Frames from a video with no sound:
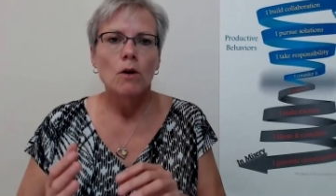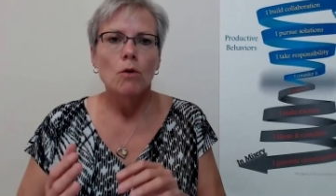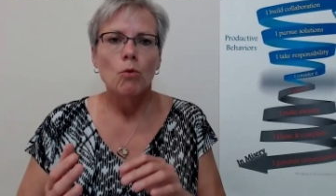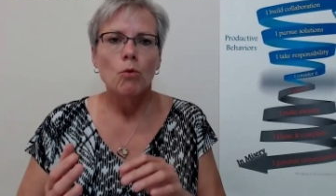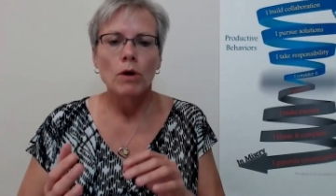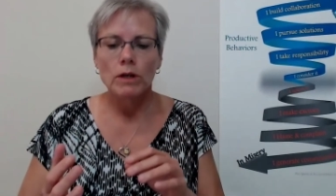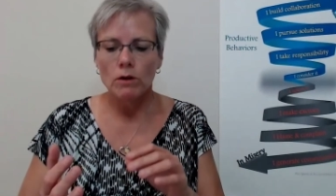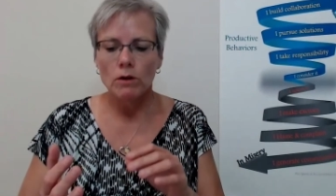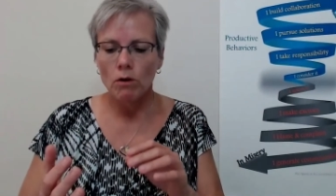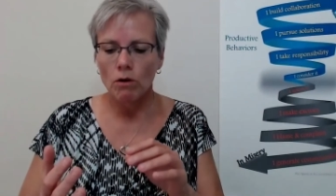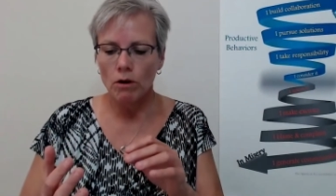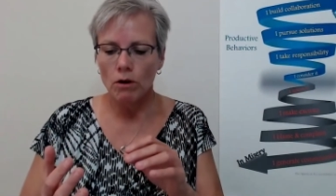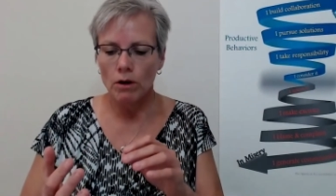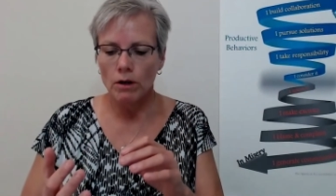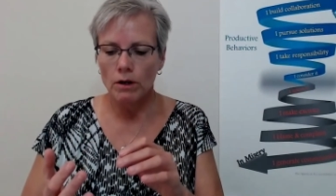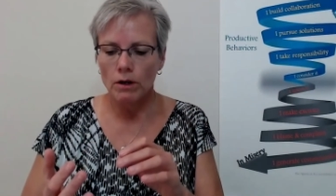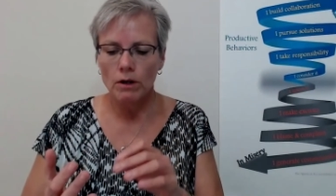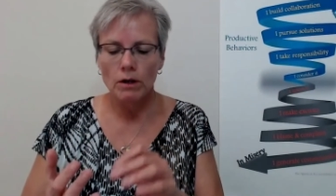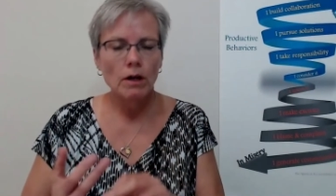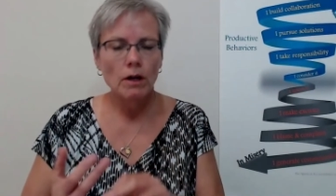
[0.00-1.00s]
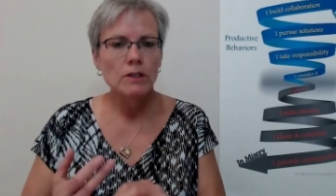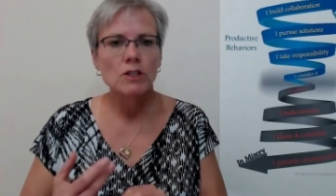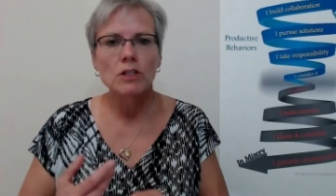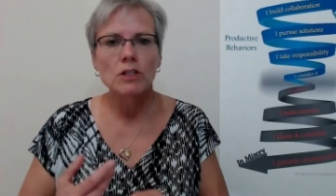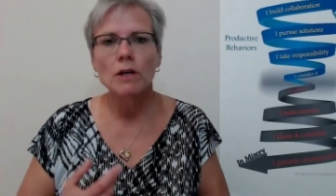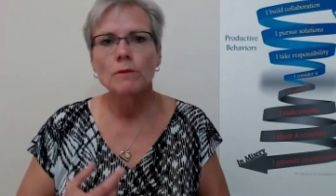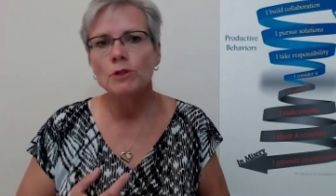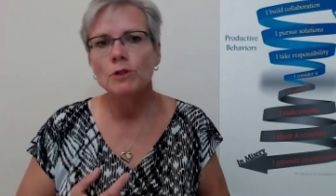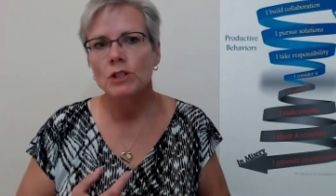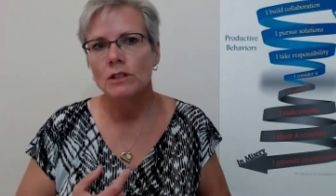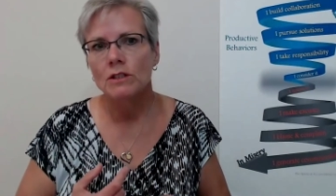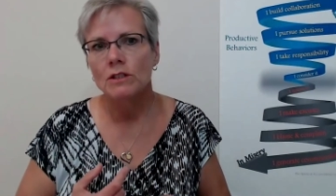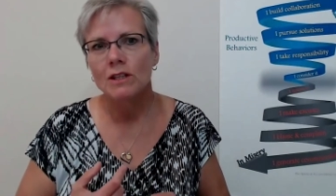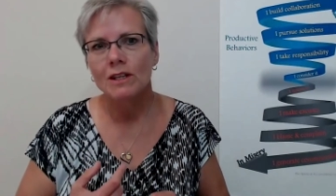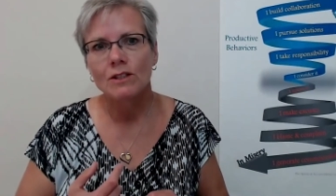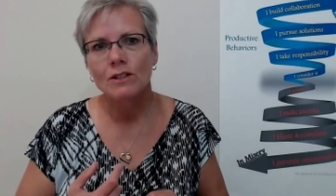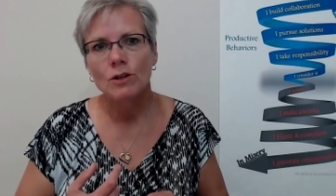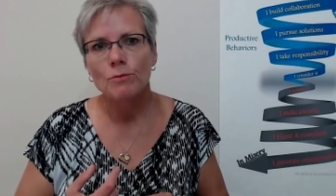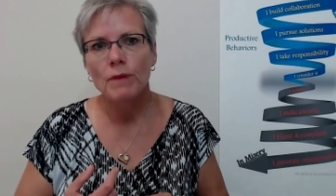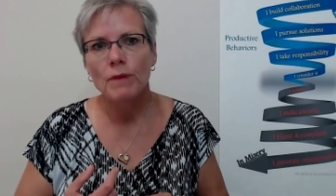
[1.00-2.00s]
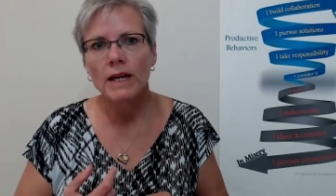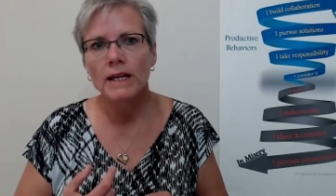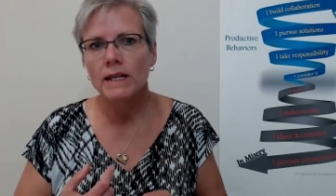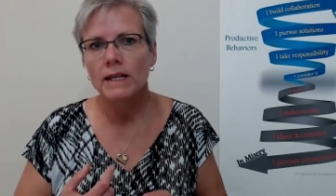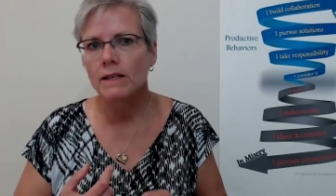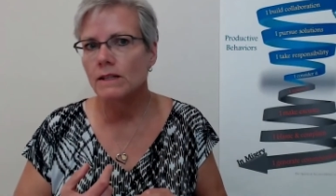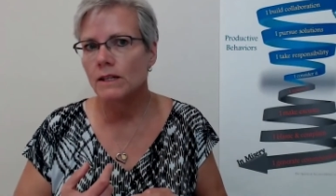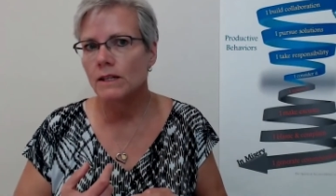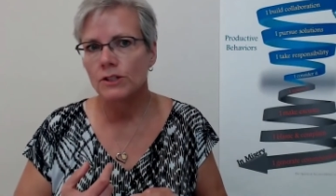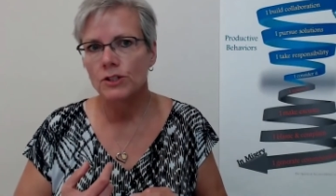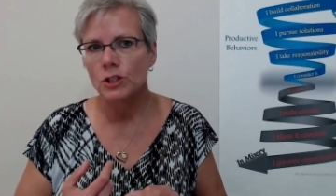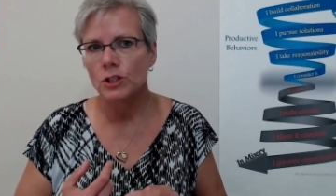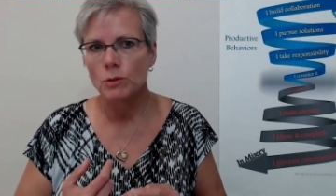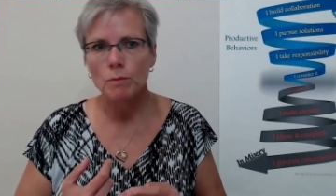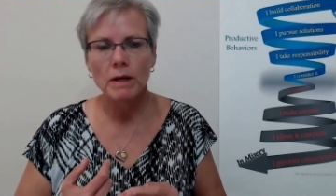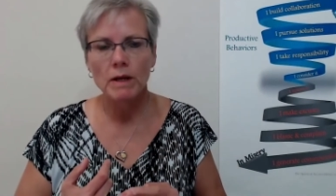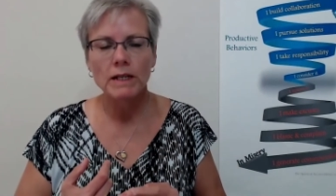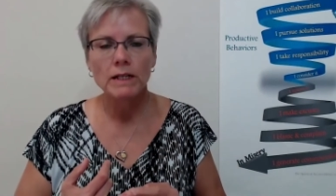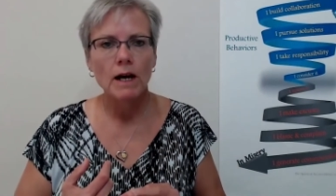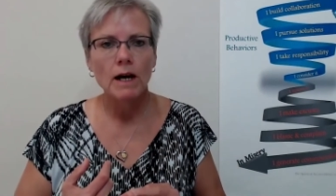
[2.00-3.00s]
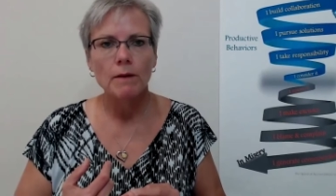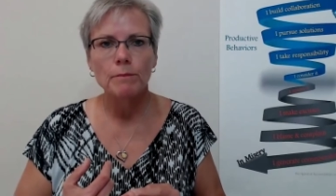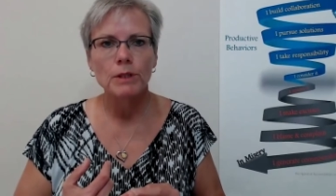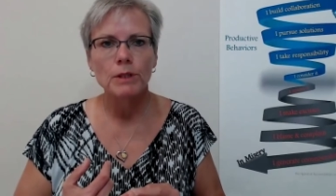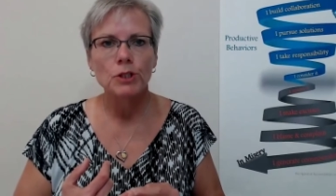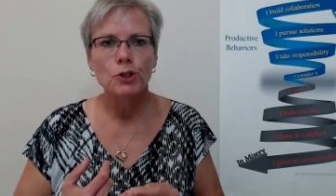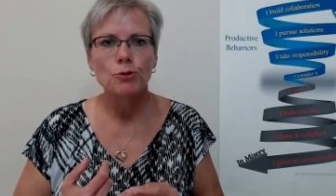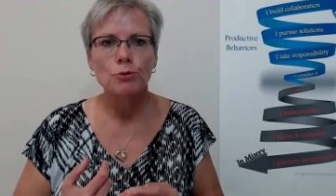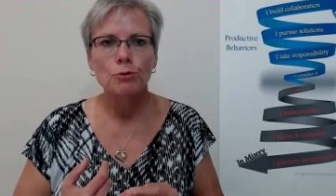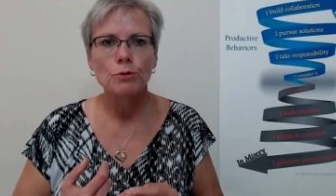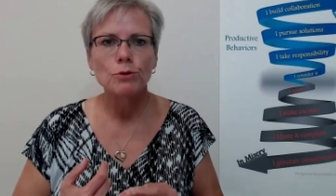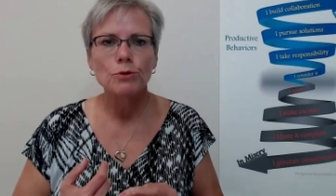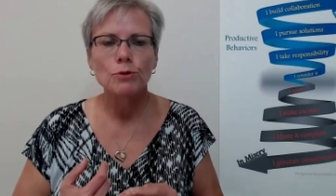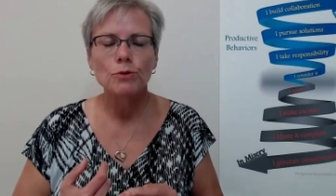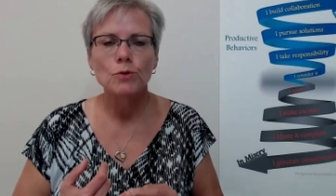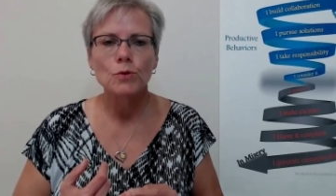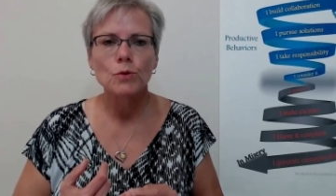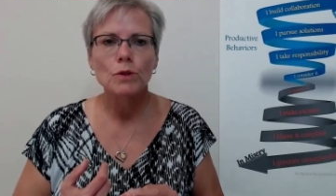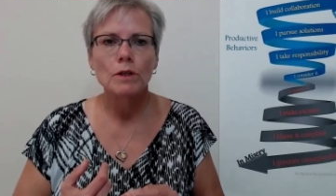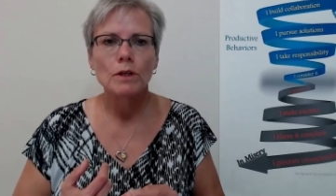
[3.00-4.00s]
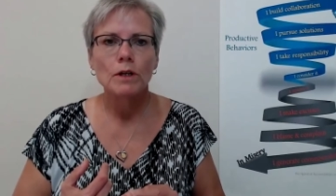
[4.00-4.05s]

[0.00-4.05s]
what are assumptions that they're making that just may not be true